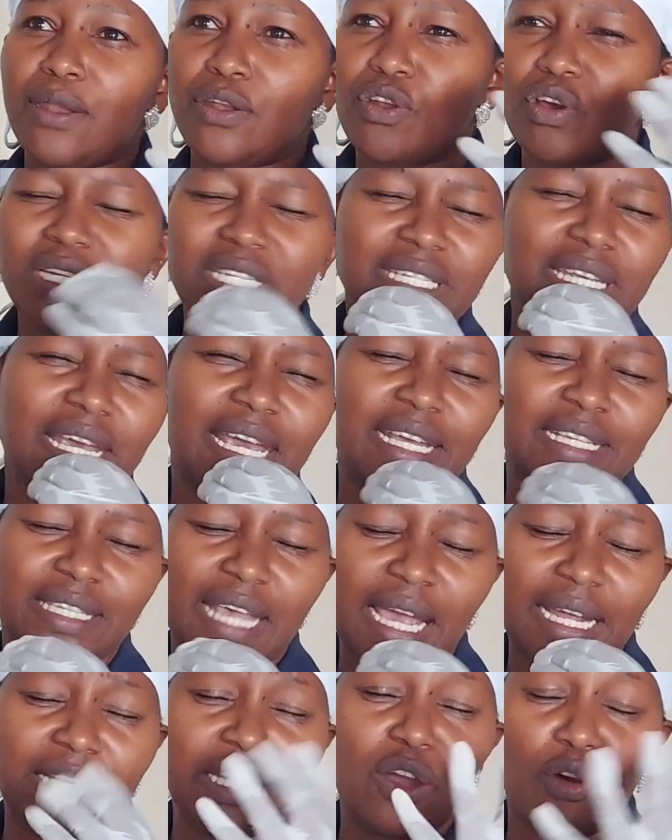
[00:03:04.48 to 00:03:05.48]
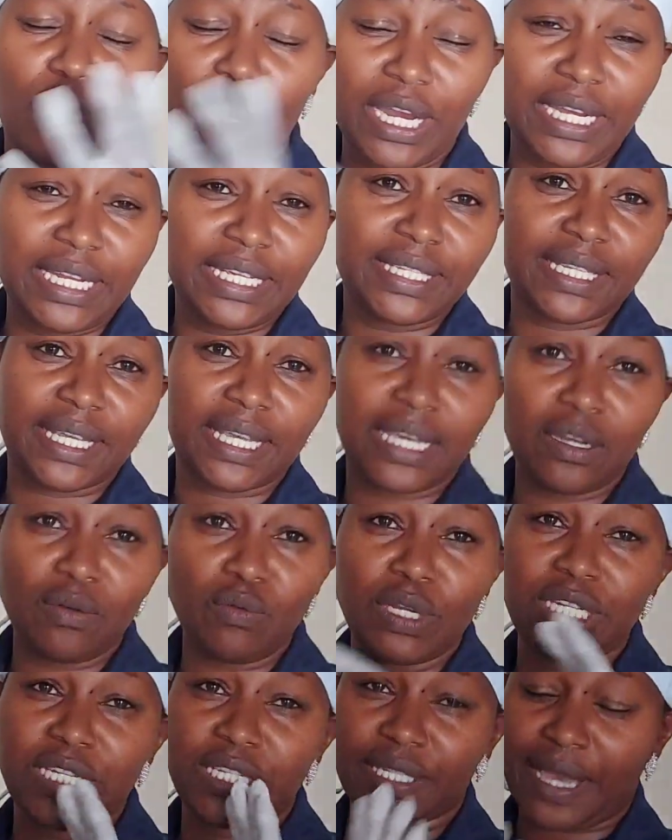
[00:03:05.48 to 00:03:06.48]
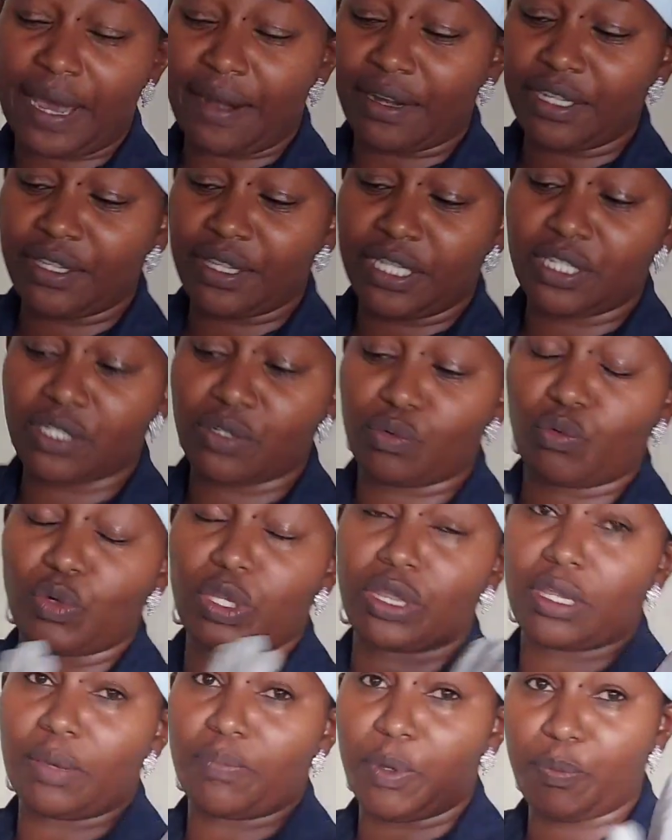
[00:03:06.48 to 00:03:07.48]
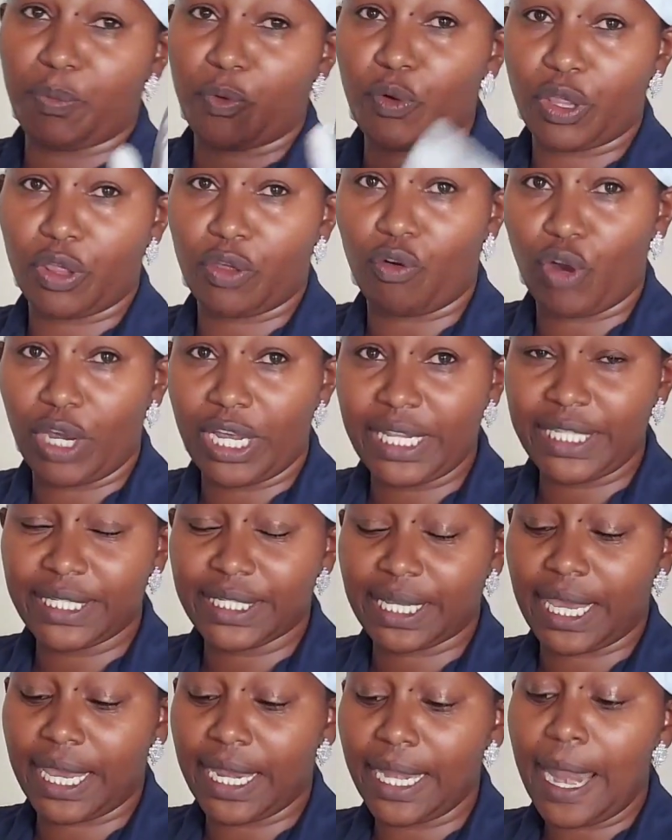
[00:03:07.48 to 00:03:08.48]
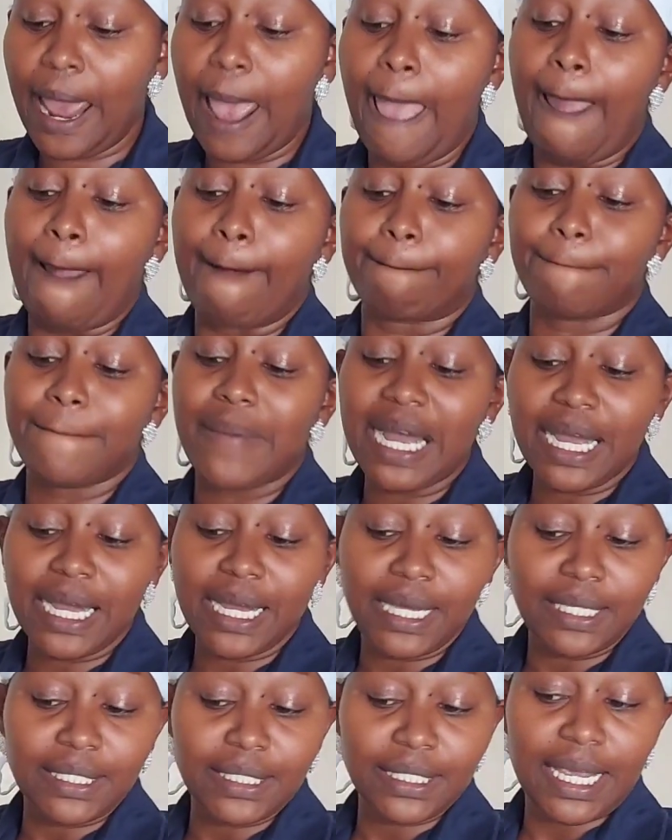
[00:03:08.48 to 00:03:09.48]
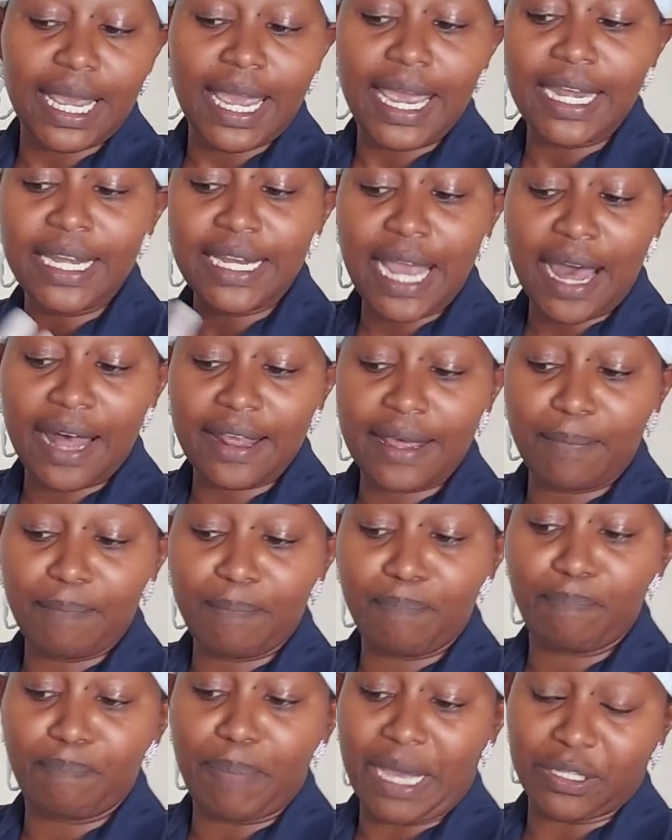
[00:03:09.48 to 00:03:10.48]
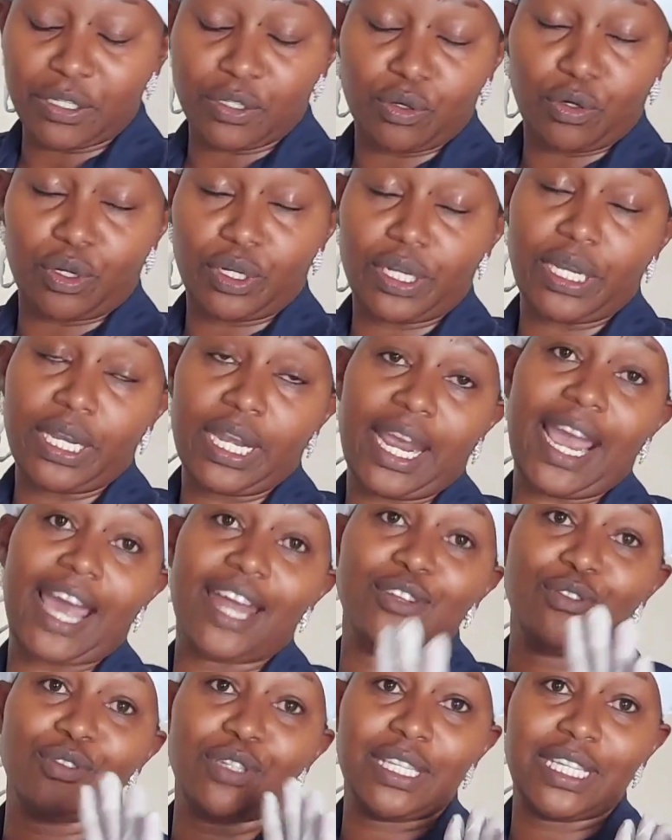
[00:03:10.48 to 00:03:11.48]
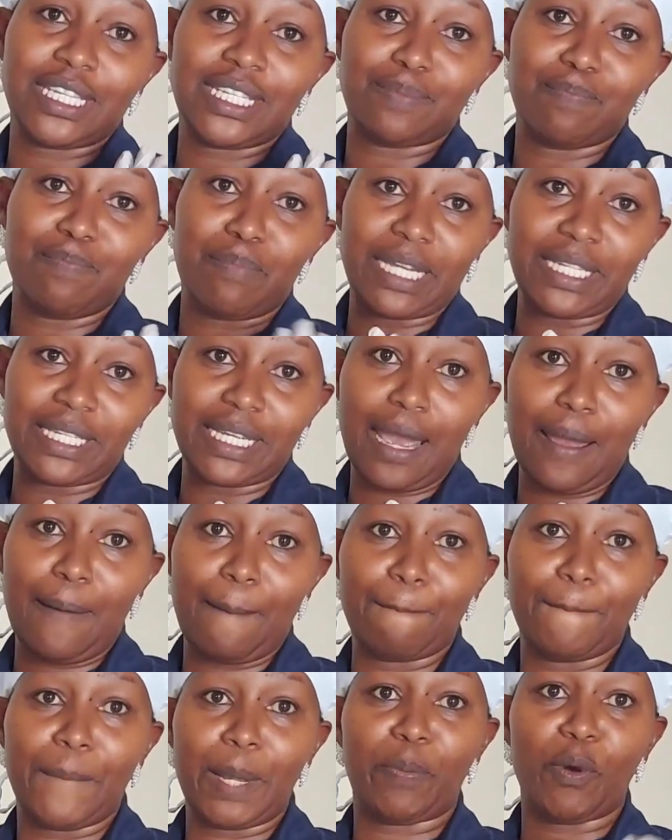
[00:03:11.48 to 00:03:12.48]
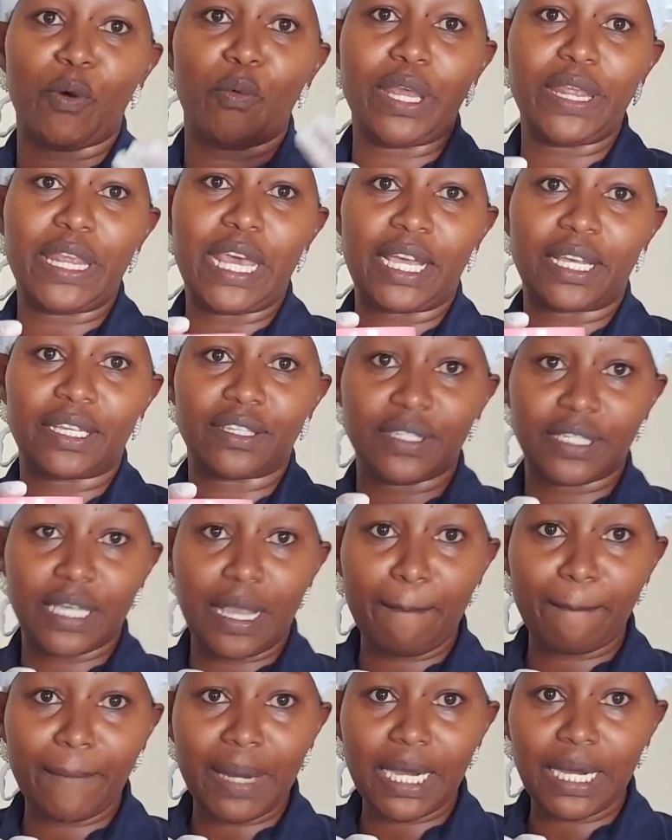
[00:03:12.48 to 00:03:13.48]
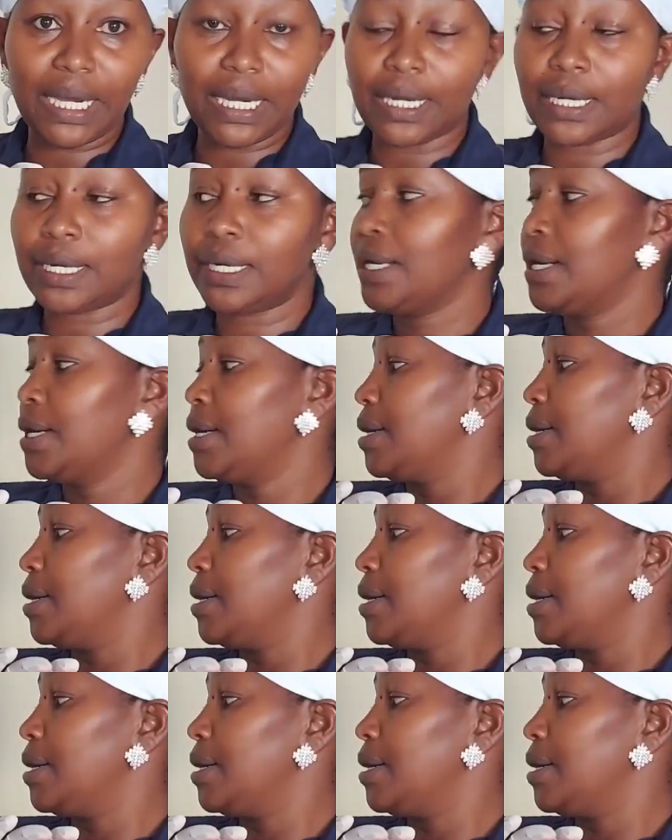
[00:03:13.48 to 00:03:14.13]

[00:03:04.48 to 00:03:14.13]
not exactly oily skin. We discourage this with the people with oily skin, but any other person can use this butter. People with eczema,